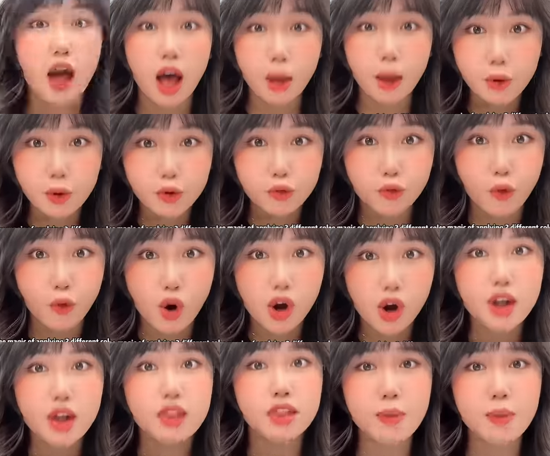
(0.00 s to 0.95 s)
Habit
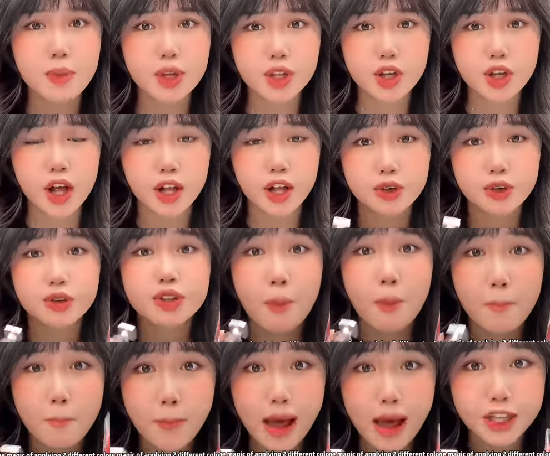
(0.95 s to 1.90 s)
4, let me tell you
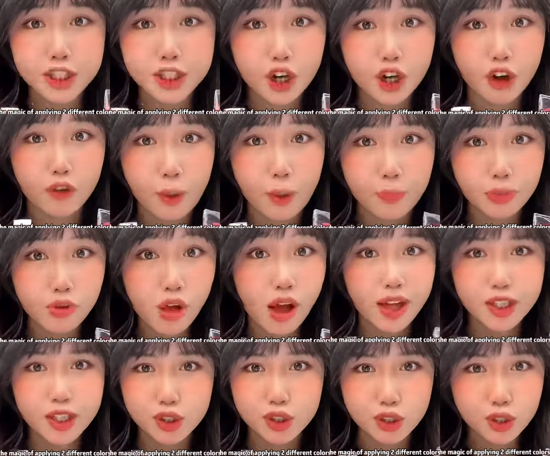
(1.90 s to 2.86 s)
the magic of
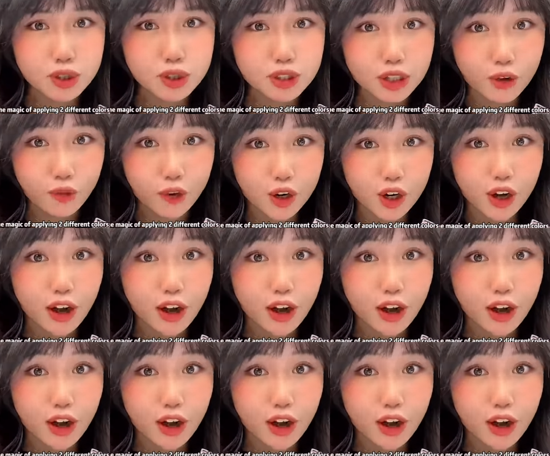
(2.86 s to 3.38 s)
applying two different